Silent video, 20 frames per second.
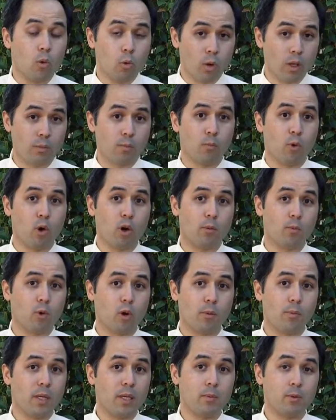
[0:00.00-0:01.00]
With more and
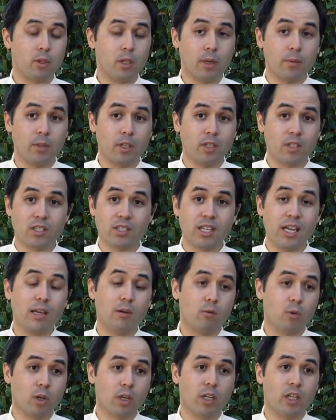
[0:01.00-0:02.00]
more people coming to the
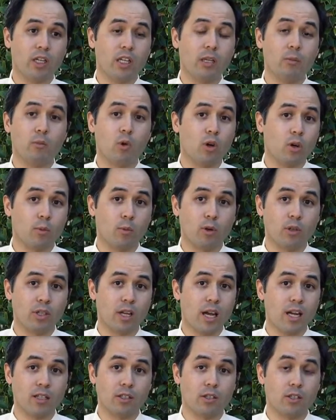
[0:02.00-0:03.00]
state, we're going to need more and more
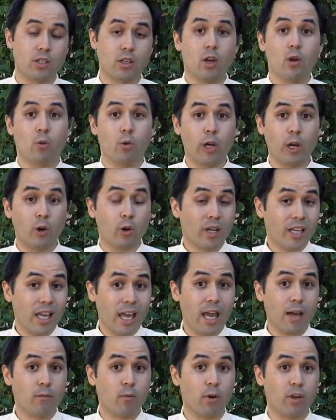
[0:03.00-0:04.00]
doctors. We already
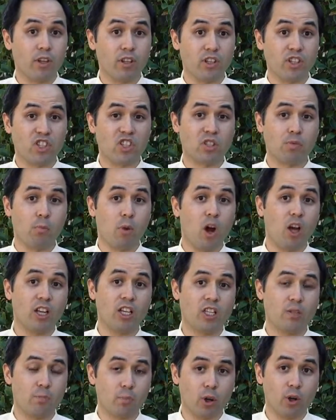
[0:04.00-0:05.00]
have one of the
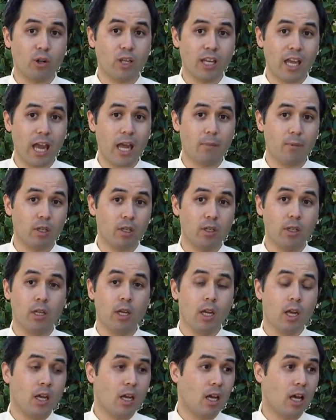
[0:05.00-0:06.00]
smallest per capita
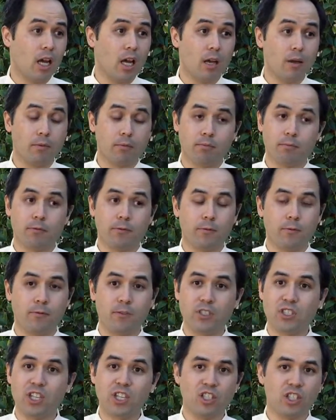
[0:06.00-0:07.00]
uh,
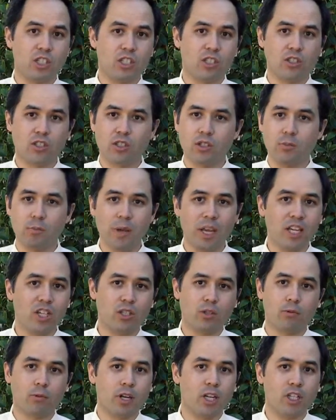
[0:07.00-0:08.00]
physicians to
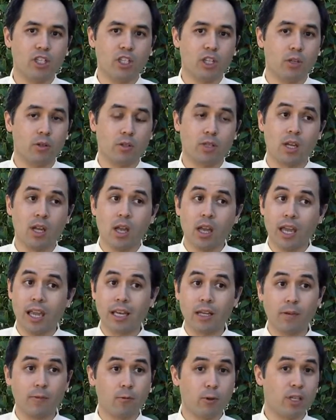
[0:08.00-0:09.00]
patient ratios.
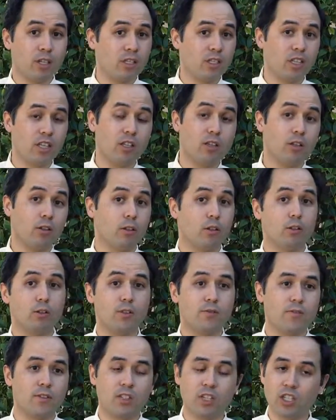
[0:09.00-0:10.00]
And if we continue to
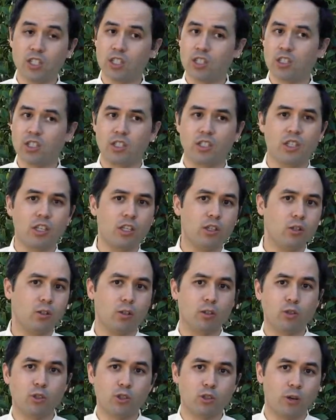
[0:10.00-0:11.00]
lose physicians, continue
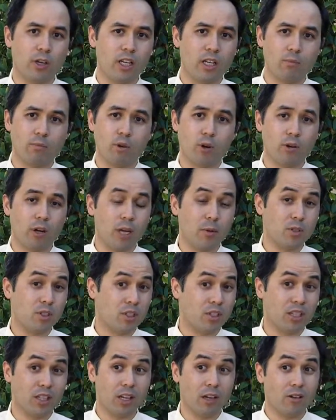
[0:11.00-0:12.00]
to lose training programs,
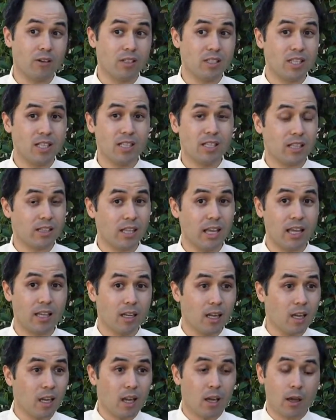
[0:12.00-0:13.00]
you can guarantee that
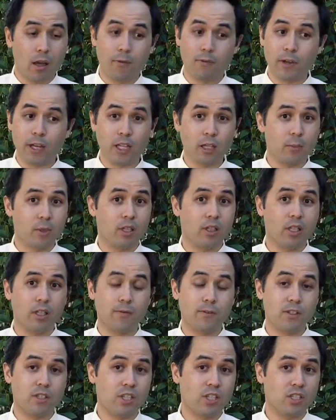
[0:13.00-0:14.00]
that
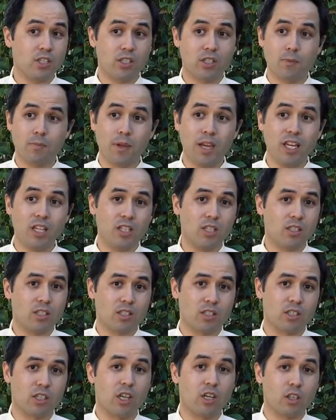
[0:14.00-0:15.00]
availability of physicians to
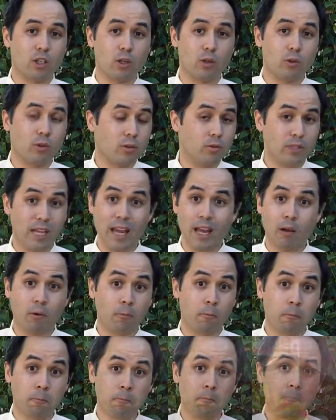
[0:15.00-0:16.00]
patients is going to go down.